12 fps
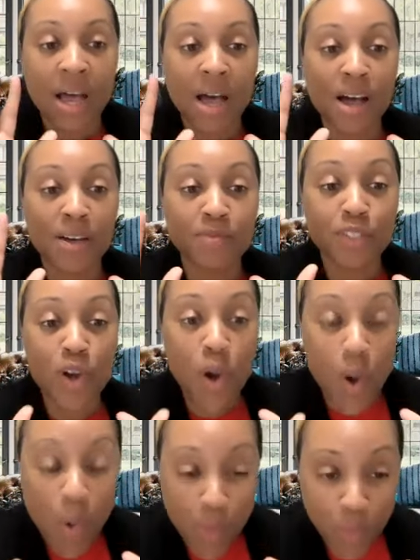of
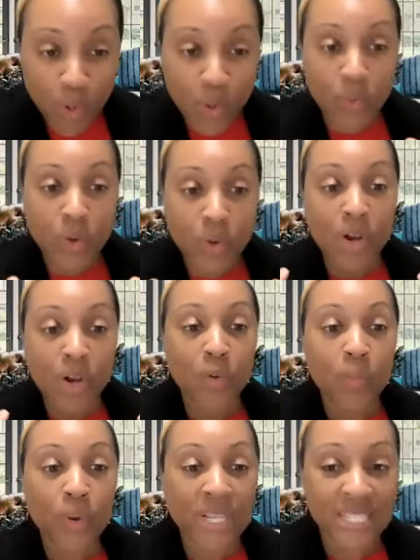total
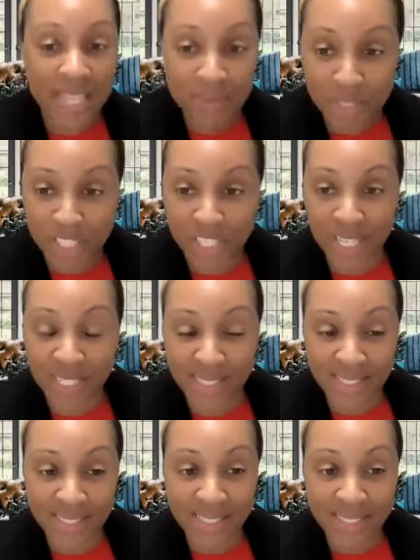redemption,